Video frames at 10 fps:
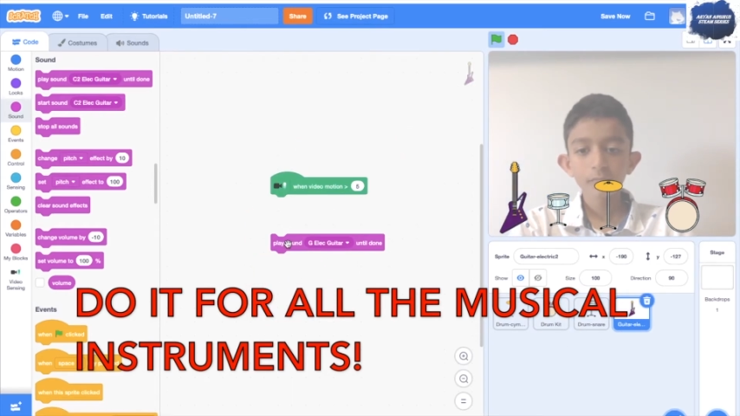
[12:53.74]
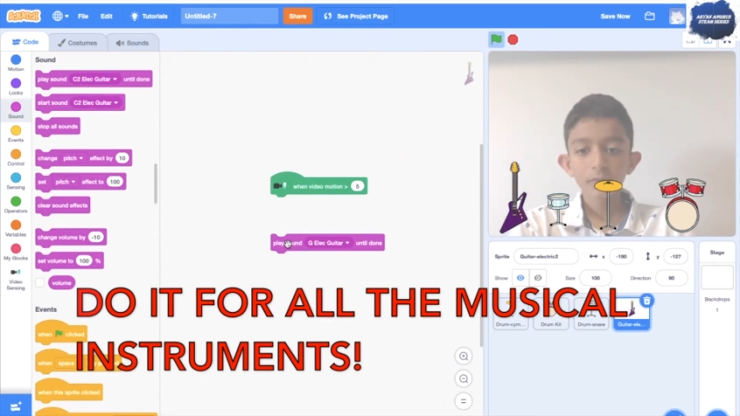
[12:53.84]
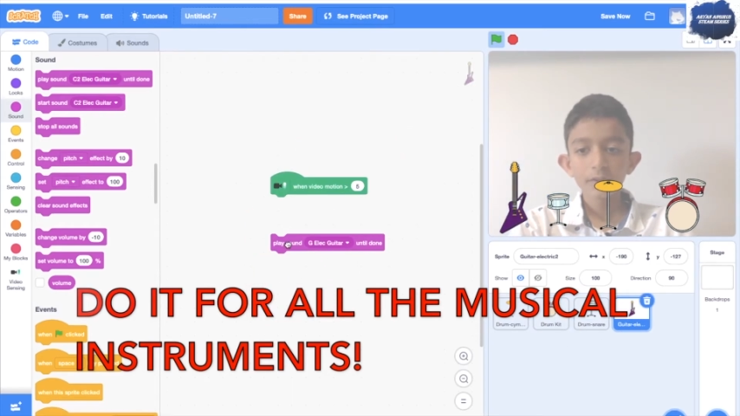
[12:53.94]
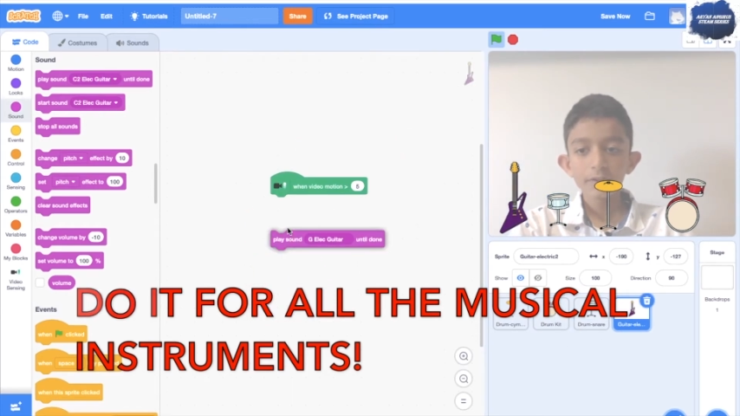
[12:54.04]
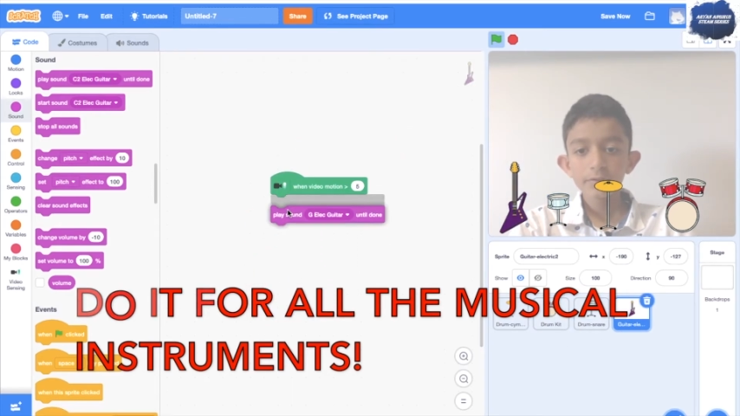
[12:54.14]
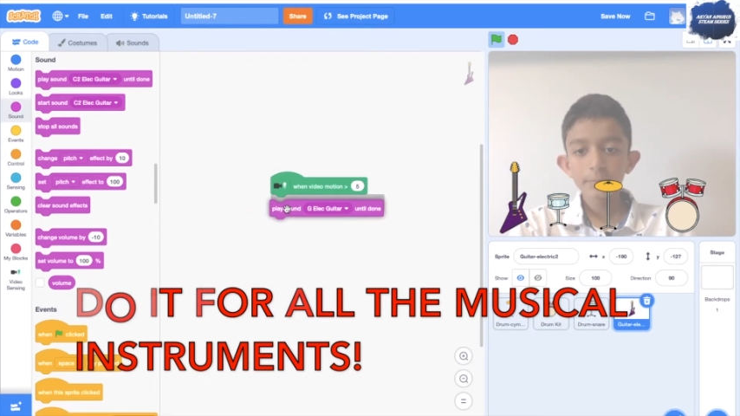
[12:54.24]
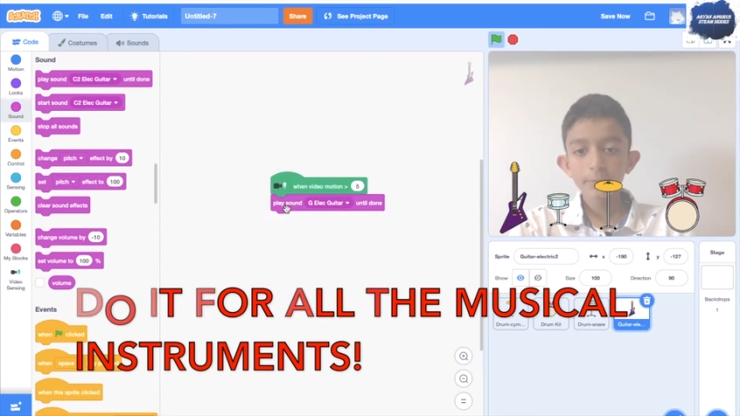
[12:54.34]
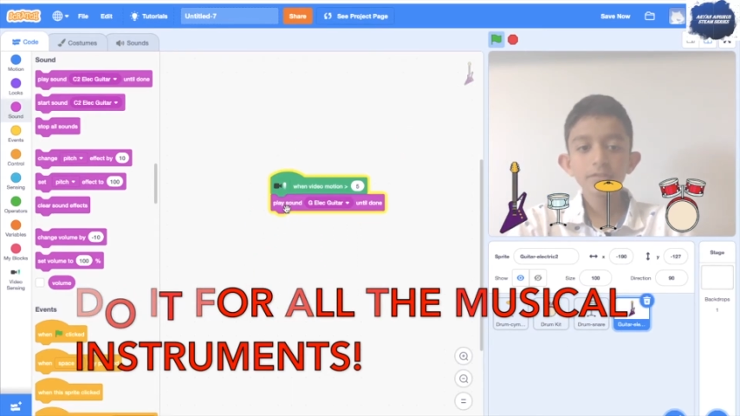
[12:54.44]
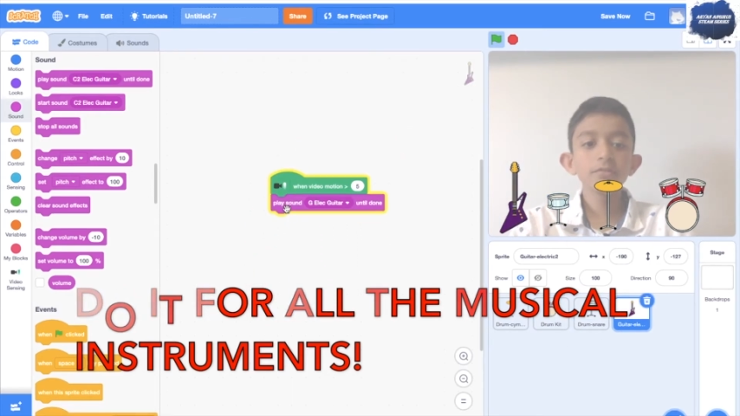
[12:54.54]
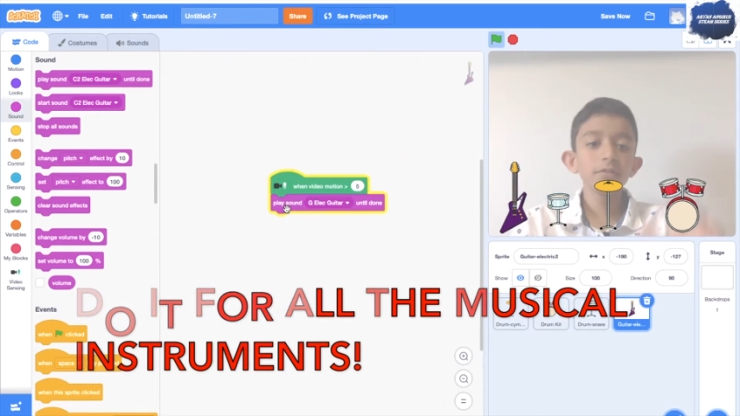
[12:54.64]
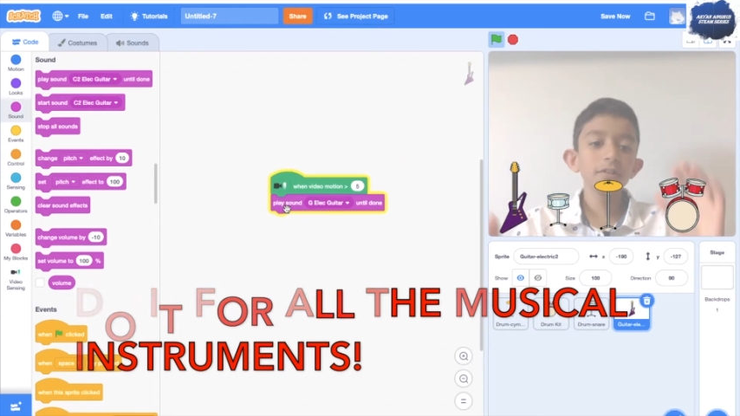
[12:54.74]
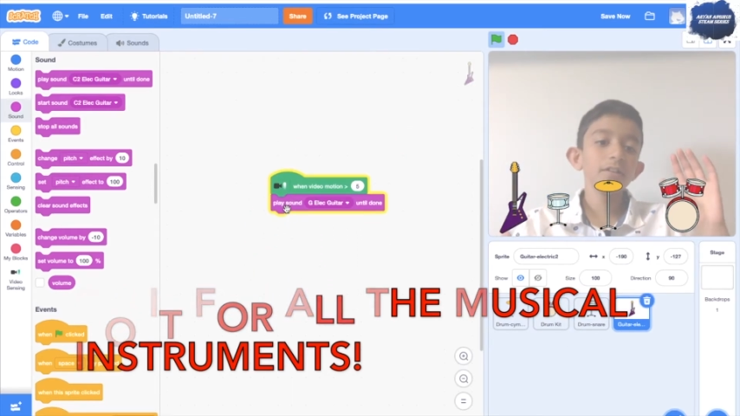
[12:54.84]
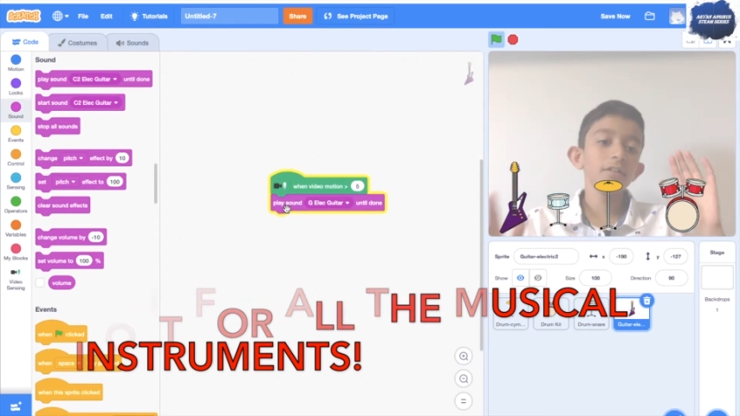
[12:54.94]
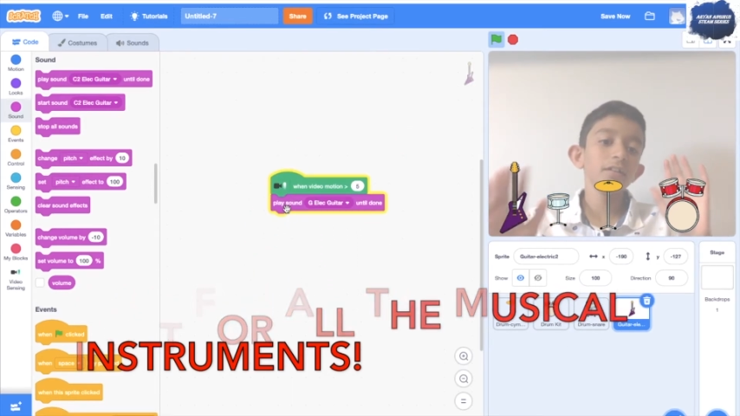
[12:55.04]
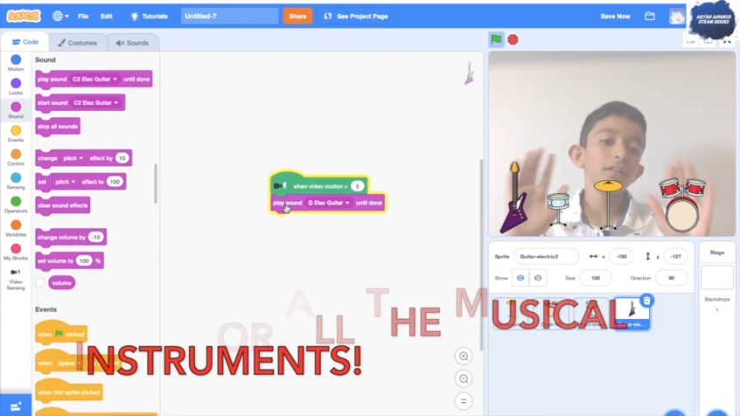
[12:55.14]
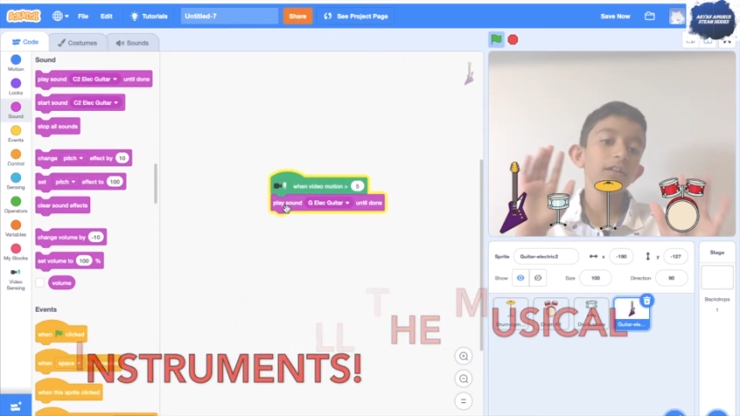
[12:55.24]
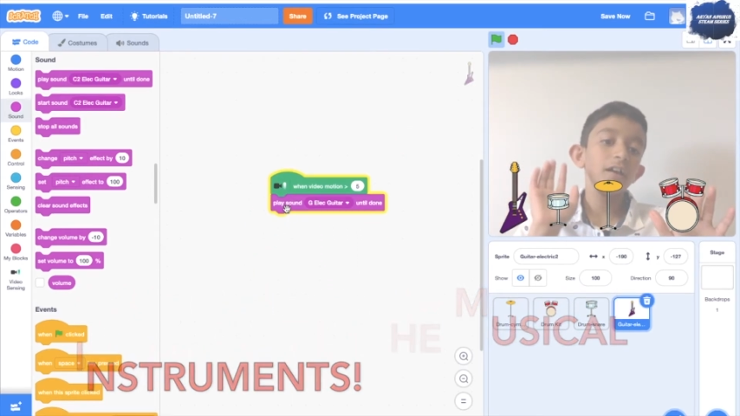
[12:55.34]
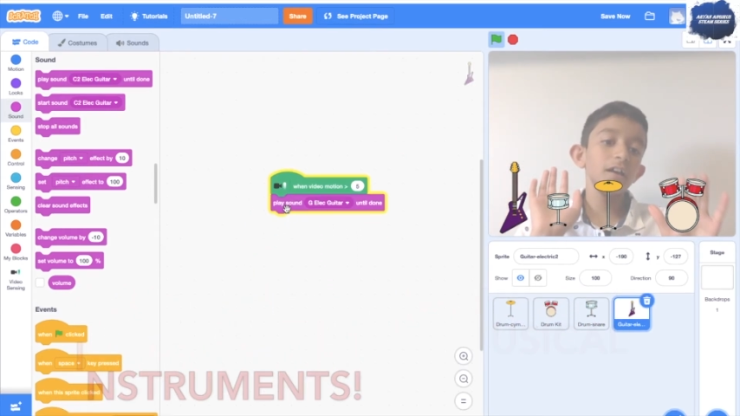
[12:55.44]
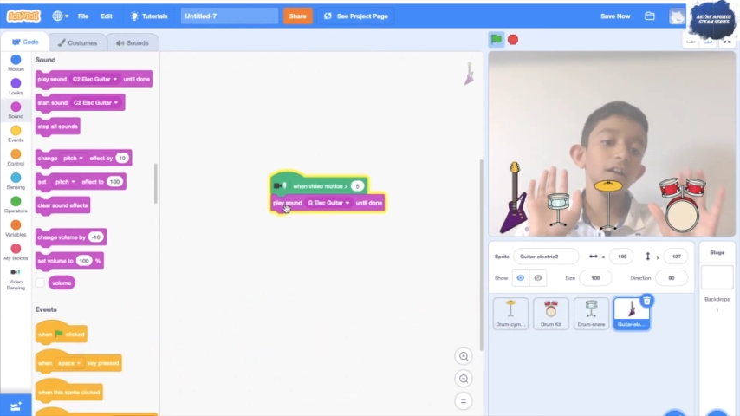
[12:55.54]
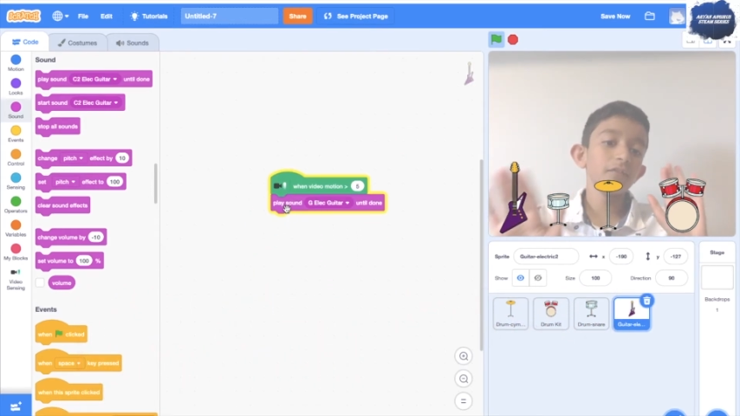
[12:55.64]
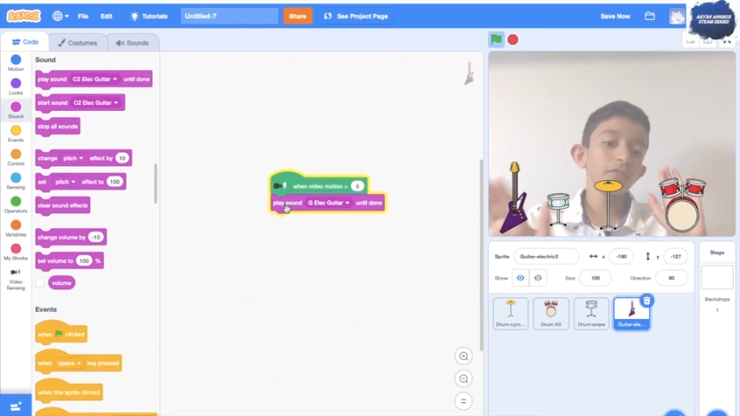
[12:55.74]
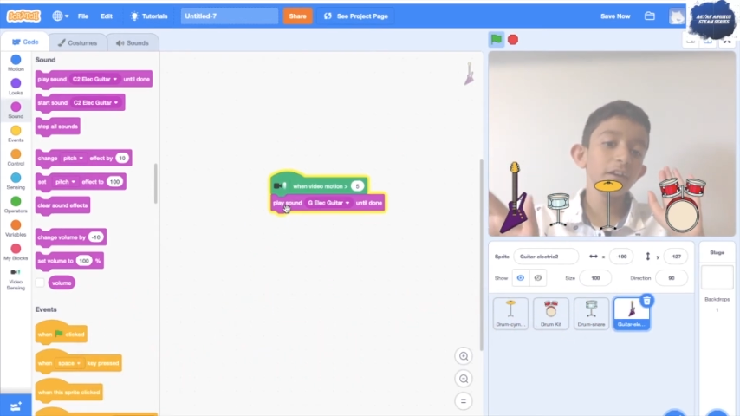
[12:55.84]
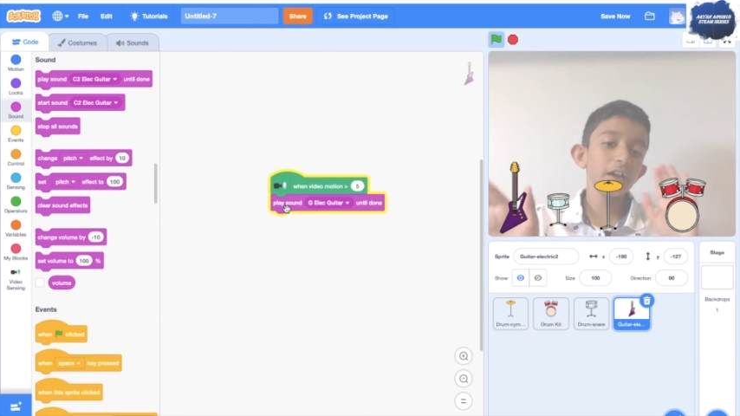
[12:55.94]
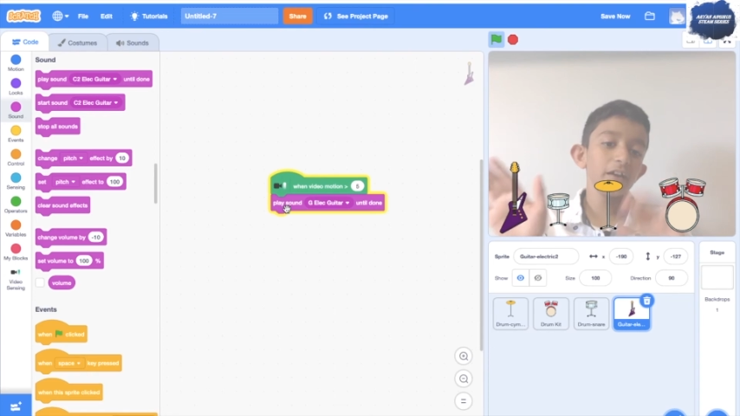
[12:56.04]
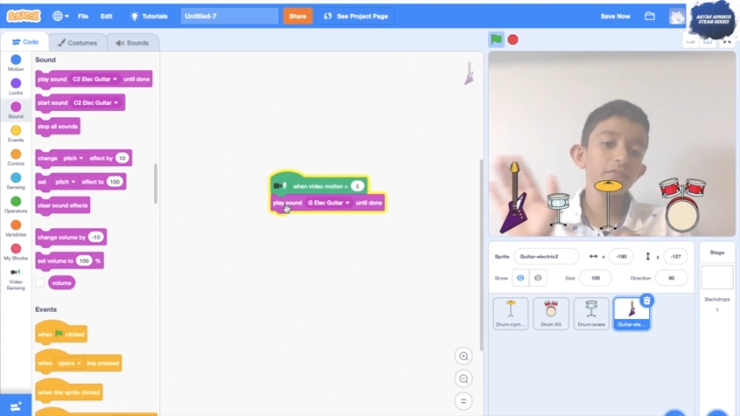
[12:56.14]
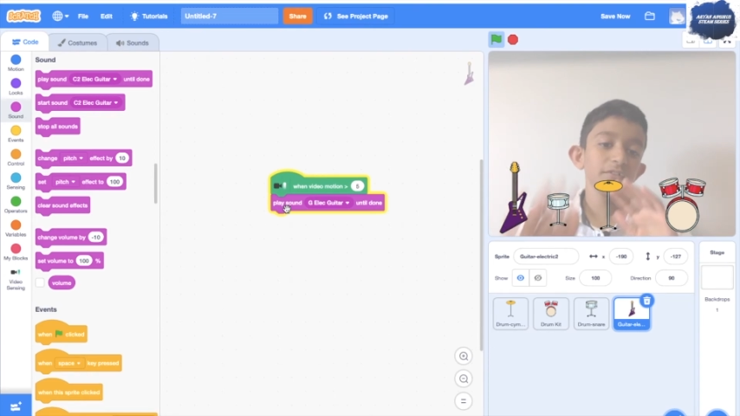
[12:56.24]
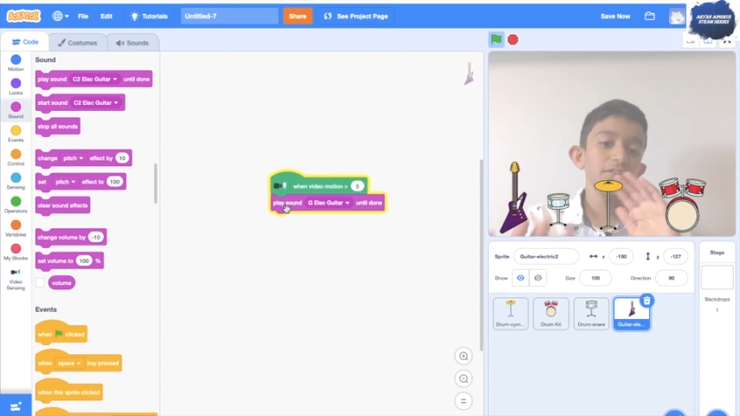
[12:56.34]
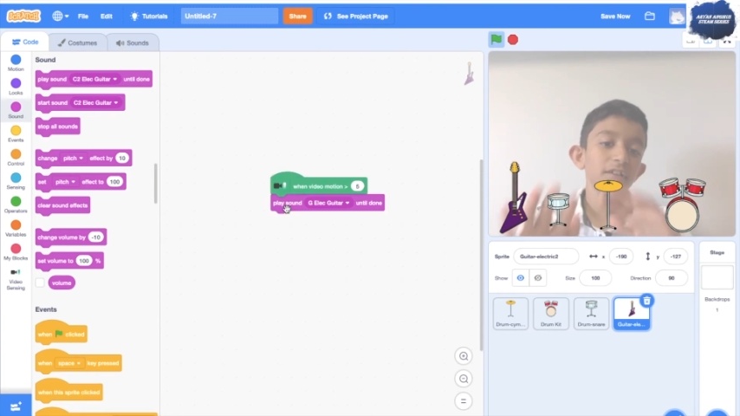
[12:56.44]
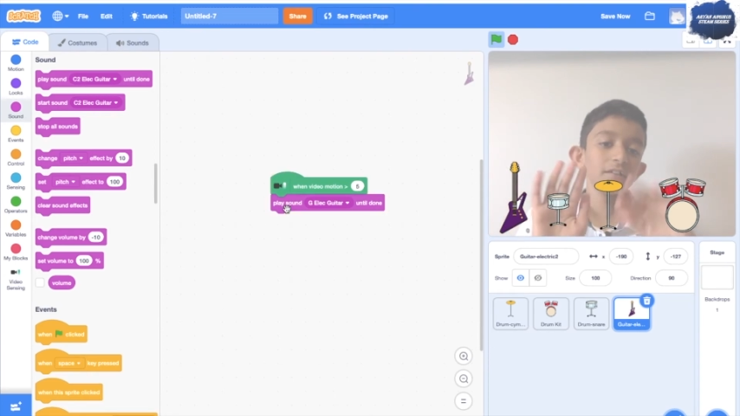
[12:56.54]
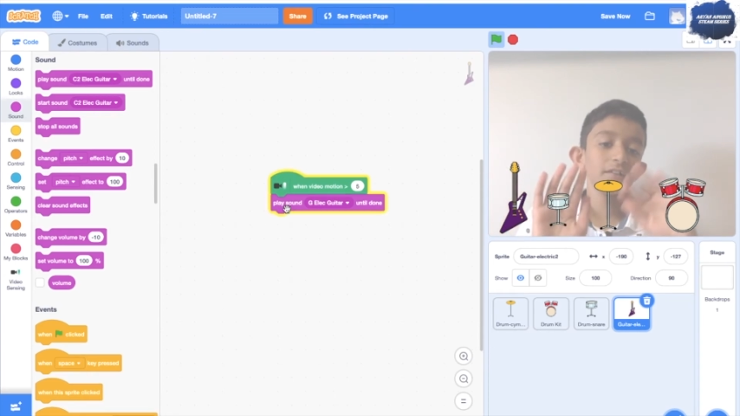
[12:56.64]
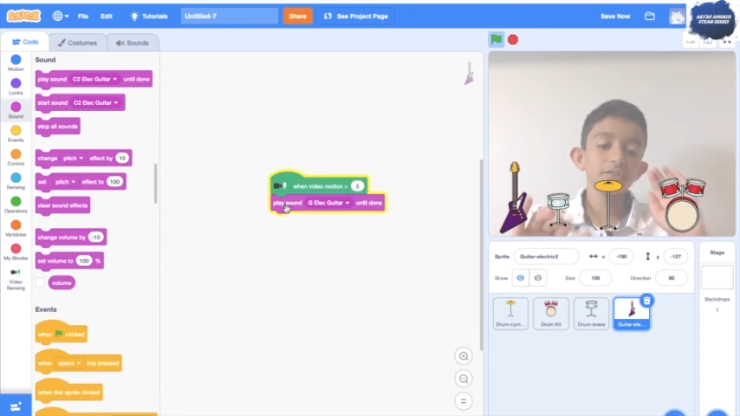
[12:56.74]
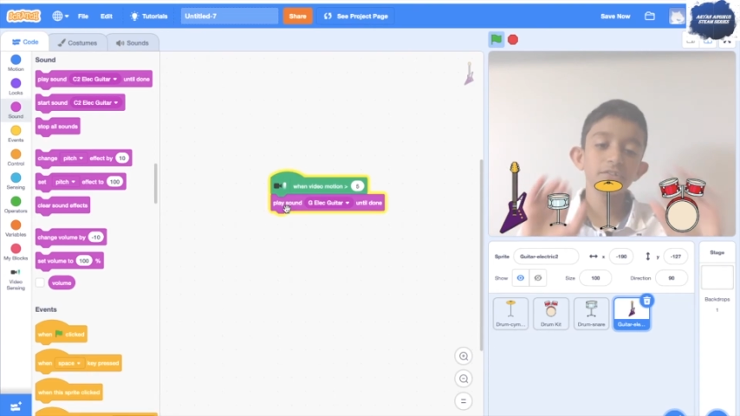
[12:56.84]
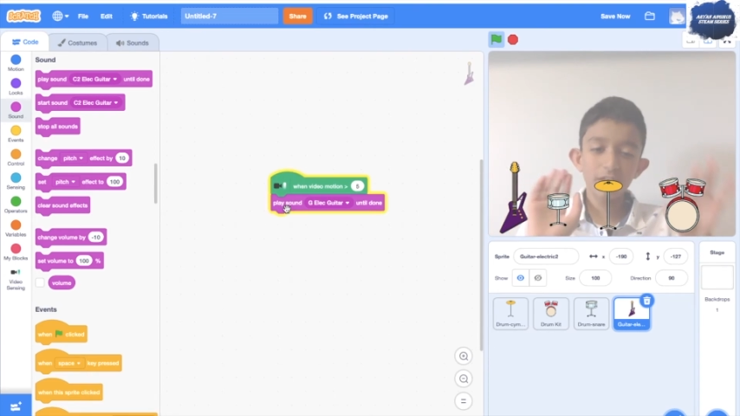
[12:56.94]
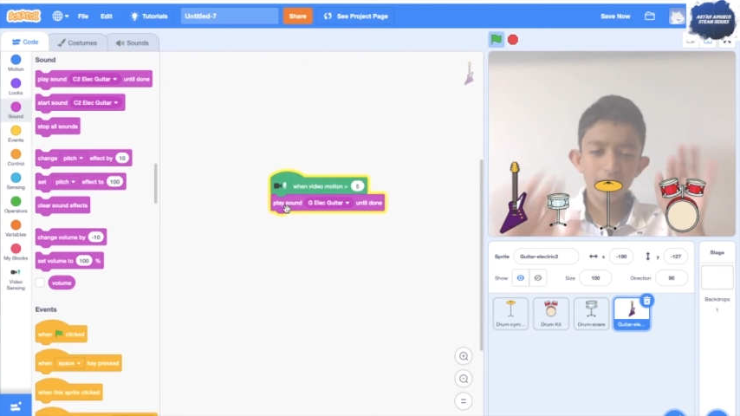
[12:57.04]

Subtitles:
You basically have everything so that